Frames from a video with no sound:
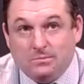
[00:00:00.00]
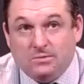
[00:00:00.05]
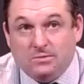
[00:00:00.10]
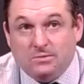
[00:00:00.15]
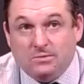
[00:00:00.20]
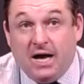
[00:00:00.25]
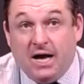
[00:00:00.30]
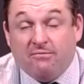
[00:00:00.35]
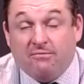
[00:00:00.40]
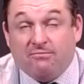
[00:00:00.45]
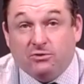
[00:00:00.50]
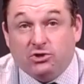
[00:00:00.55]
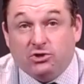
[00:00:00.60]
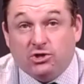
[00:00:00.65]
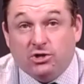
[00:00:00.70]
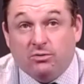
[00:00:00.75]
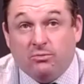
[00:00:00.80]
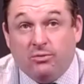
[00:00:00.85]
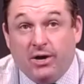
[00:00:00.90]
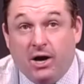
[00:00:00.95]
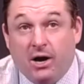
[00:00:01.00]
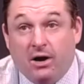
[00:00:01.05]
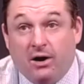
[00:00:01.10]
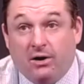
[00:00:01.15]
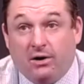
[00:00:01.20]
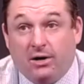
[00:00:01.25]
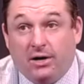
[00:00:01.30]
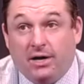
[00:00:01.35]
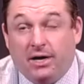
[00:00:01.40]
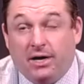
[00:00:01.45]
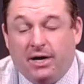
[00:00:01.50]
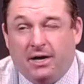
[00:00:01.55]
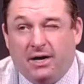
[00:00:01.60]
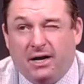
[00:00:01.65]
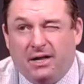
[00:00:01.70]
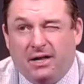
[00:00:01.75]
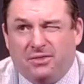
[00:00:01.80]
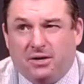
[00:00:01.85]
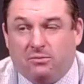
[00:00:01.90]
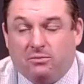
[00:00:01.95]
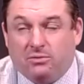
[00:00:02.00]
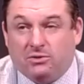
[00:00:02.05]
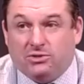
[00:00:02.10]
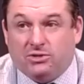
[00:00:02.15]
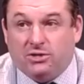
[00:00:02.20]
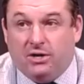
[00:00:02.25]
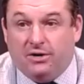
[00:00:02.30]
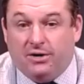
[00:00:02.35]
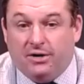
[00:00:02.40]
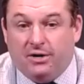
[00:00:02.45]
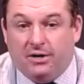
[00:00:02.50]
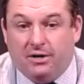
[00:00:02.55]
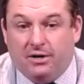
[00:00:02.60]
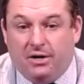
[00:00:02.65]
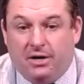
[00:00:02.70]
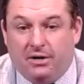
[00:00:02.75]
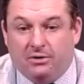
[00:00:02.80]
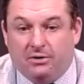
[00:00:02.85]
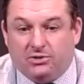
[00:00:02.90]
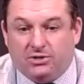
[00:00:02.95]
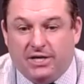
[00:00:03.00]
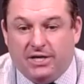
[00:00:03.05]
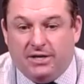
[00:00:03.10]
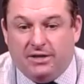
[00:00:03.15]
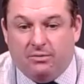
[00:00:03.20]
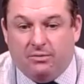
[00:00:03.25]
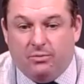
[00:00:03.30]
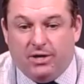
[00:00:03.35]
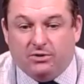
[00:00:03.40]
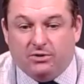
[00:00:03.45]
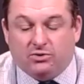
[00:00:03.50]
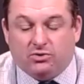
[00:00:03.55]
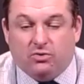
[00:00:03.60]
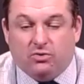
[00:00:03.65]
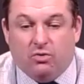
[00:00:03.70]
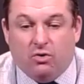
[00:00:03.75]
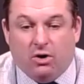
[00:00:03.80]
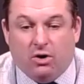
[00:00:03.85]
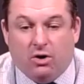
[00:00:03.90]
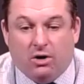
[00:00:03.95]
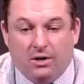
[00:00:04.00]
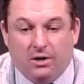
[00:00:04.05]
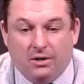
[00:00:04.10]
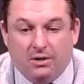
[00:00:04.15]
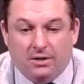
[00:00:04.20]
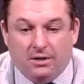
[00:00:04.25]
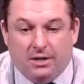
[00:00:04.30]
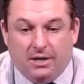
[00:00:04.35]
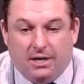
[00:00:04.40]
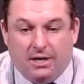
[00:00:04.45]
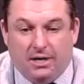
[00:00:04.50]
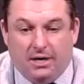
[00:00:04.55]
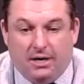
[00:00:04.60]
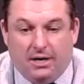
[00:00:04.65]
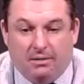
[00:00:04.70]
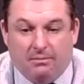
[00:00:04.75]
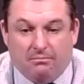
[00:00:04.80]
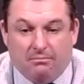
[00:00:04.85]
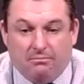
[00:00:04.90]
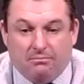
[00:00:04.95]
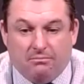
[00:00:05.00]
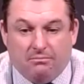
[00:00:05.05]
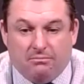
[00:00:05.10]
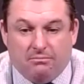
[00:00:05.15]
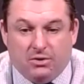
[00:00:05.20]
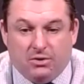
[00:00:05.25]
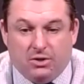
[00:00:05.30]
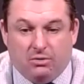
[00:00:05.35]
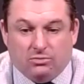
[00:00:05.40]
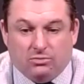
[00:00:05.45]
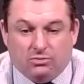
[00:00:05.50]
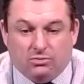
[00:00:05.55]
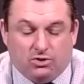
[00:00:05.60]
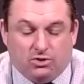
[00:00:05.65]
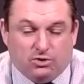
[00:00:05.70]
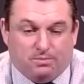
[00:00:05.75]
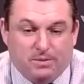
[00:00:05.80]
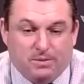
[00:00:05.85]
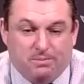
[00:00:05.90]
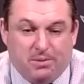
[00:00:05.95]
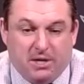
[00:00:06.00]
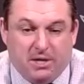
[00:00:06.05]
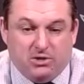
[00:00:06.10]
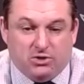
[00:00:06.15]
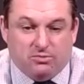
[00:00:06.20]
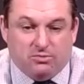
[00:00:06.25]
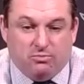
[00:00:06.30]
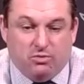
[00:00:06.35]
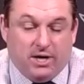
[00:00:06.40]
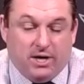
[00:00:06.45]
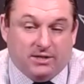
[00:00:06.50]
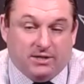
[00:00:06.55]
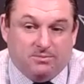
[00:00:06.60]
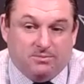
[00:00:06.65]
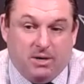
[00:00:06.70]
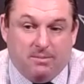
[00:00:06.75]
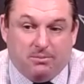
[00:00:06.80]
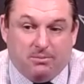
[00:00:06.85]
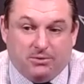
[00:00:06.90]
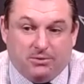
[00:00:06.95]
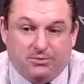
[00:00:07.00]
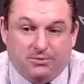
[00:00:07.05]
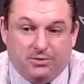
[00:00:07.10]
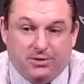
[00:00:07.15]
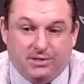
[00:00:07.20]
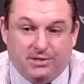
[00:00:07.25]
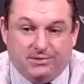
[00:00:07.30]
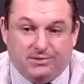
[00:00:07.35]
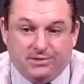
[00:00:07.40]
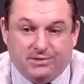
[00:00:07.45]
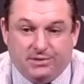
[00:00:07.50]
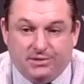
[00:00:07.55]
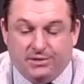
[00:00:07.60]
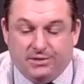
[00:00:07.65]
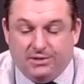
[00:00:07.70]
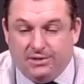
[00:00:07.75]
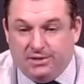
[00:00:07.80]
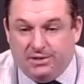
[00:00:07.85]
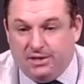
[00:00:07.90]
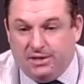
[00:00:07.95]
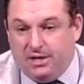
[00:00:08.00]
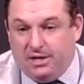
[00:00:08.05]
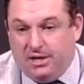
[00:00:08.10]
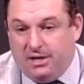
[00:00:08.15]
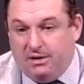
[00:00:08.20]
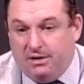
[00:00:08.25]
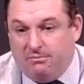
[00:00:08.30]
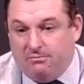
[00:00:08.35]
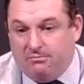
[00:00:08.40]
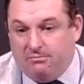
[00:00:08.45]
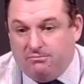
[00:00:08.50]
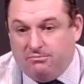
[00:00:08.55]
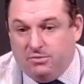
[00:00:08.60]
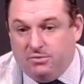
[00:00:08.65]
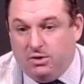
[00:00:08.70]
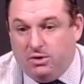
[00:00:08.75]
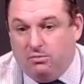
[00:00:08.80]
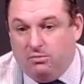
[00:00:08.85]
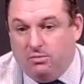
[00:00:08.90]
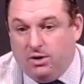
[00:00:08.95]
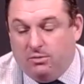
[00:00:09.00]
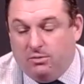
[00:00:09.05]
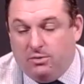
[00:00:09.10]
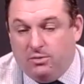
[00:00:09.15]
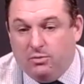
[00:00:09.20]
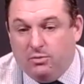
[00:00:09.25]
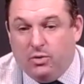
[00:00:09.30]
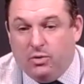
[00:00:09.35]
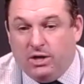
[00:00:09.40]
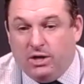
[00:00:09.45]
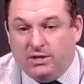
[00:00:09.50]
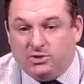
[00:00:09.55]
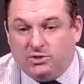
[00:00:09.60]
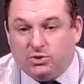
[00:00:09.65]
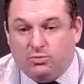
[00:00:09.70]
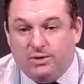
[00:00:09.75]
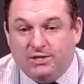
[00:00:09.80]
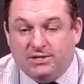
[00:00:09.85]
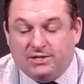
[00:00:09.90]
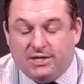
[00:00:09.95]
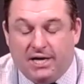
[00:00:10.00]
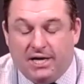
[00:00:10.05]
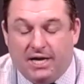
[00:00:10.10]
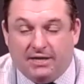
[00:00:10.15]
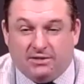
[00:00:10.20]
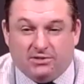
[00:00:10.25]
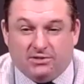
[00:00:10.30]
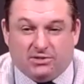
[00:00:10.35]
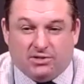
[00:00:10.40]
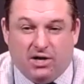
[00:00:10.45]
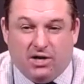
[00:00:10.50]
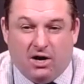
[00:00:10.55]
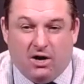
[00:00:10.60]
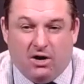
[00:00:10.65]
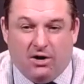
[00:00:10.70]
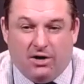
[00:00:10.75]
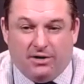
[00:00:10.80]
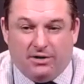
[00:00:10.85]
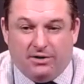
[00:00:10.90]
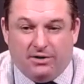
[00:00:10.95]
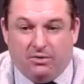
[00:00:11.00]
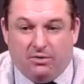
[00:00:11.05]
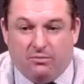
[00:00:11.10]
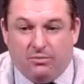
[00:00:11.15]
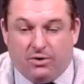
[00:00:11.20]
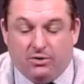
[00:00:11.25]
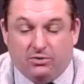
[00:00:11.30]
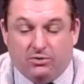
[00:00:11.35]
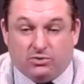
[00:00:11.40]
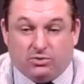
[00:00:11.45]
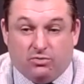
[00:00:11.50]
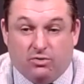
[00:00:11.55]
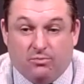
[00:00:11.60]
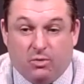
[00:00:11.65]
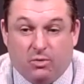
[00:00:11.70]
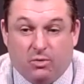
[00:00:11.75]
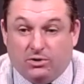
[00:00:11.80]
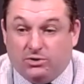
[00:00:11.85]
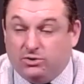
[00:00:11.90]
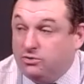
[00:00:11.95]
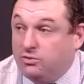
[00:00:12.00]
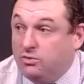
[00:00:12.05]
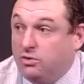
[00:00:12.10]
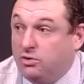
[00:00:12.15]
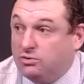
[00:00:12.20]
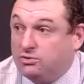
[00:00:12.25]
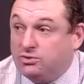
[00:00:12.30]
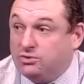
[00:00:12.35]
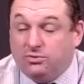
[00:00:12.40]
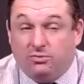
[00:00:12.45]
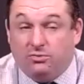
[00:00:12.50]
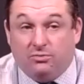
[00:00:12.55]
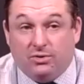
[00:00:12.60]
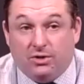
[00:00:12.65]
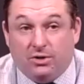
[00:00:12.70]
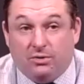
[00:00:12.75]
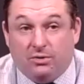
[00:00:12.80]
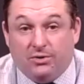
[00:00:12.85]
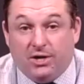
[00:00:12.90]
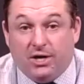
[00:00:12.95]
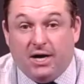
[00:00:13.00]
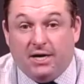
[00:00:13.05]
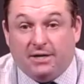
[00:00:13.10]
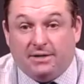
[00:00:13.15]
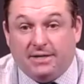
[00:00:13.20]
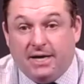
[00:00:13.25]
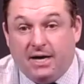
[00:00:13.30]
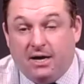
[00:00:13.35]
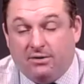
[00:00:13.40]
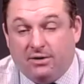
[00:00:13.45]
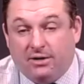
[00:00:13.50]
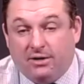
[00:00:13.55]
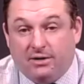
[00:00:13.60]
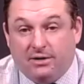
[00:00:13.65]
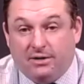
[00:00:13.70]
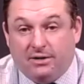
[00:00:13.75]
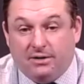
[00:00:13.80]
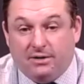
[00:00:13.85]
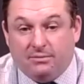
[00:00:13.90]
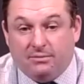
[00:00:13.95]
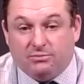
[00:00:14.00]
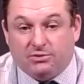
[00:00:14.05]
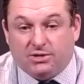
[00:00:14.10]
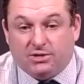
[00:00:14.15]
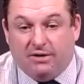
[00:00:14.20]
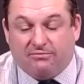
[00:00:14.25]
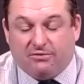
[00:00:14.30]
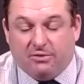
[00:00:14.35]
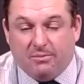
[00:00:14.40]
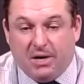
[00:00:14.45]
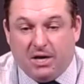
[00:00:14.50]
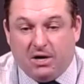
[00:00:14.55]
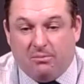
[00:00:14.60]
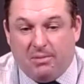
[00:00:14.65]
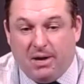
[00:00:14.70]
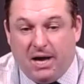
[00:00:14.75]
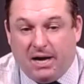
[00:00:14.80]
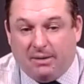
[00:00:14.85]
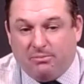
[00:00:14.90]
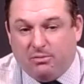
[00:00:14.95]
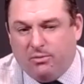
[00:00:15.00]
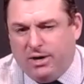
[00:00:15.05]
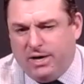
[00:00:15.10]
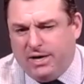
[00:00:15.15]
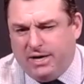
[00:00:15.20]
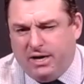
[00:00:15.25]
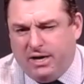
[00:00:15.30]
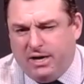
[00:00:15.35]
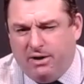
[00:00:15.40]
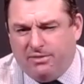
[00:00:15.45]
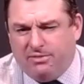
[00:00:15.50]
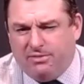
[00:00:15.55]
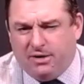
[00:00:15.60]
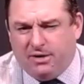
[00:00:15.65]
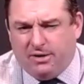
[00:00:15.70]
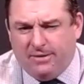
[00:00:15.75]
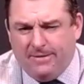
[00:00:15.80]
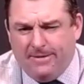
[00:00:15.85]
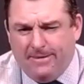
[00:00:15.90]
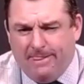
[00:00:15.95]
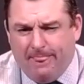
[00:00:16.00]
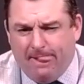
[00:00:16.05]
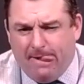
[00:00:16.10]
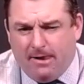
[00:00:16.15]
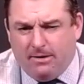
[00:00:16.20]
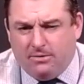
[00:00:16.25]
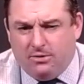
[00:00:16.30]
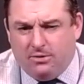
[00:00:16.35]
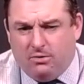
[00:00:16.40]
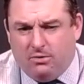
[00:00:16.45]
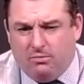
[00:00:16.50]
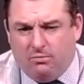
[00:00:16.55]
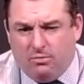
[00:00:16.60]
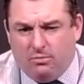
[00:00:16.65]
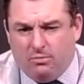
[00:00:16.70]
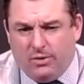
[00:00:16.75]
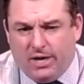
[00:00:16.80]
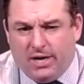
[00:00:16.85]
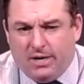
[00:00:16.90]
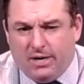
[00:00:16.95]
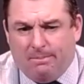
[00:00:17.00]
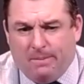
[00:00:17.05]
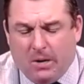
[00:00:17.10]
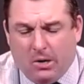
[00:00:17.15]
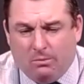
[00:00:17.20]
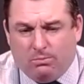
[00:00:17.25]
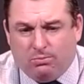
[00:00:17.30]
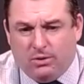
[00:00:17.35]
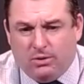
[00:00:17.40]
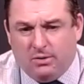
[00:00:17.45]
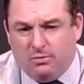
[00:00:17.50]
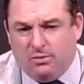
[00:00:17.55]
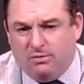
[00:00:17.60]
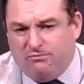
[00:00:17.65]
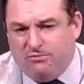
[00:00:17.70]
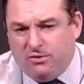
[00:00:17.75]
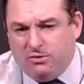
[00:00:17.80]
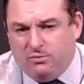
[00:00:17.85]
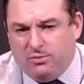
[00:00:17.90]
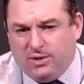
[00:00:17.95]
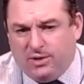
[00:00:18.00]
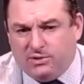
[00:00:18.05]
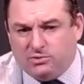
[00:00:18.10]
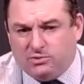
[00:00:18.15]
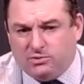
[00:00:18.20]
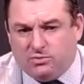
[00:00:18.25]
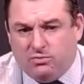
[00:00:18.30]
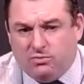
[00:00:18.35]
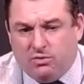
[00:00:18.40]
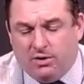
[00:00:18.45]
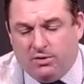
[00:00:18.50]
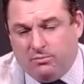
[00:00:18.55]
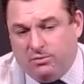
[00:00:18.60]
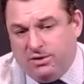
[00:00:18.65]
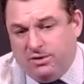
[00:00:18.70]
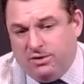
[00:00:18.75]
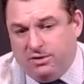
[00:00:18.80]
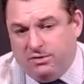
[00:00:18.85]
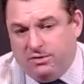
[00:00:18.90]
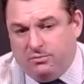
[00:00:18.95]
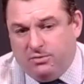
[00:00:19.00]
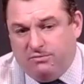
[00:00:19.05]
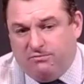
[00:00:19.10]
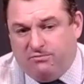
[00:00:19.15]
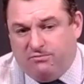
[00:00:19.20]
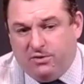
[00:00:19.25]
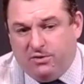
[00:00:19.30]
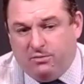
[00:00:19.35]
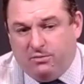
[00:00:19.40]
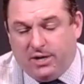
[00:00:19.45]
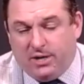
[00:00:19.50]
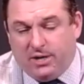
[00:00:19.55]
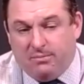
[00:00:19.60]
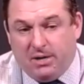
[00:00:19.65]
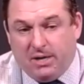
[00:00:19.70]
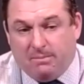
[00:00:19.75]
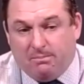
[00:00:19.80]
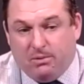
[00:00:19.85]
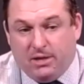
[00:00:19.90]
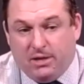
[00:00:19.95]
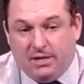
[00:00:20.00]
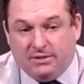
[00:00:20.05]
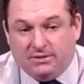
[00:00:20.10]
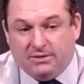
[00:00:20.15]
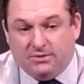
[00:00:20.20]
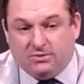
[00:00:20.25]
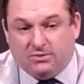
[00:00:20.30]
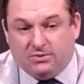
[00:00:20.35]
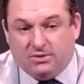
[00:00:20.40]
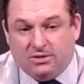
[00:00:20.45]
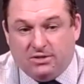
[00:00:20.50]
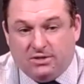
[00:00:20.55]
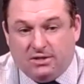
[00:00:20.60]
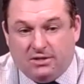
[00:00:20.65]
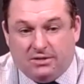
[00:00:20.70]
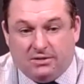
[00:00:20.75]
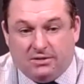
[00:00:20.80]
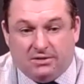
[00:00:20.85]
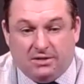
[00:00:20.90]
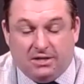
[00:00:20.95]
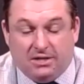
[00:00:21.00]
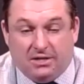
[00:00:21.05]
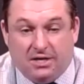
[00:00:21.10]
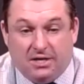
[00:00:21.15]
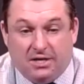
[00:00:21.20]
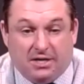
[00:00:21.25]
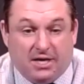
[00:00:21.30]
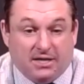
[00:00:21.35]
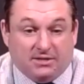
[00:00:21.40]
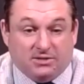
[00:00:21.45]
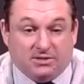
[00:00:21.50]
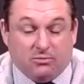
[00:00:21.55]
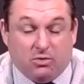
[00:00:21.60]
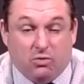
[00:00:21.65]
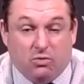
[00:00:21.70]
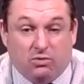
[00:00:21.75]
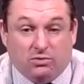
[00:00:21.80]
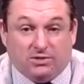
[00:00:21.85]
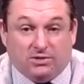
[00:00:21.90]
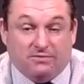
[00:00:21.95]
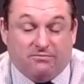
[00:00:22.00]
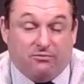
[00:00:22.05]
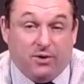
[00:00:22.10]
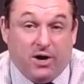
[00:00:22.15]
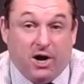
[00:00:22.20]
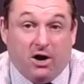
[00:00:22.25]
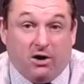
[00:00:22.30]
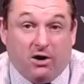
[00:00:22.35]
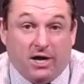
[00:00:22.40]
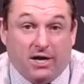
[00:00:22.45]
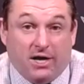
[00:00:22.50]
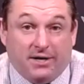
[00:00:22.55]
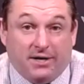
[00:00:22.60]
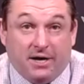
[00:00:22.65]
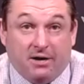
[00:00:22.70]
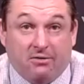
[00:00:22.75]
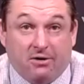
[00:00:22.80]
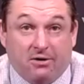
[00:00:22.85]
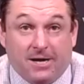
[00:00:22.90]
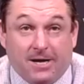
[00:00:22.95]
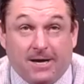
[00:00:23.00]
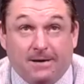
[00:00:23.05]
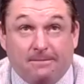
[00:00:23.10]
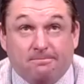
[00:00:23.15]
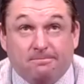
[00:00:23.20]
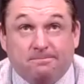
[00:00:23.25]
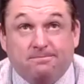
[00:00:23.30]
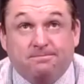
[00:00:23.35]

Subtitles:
Yeah, for sure we are. And I think we're starting to understand that we can score. So just be patient. We'll get some opportunities, where we were really squeezing it at the start and, we couldn't score more than goals. So, when you got down, it was tough to battle back. But right now, I think, when we get a power play, we feel we can score and we feel we can make plays and get some goals if we are getting down in a game.